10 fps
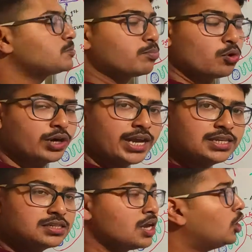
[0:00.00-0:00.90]

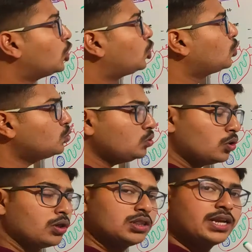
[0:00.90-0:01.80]
proteins
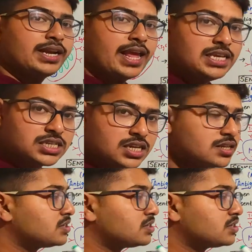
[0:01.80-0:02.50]
to the next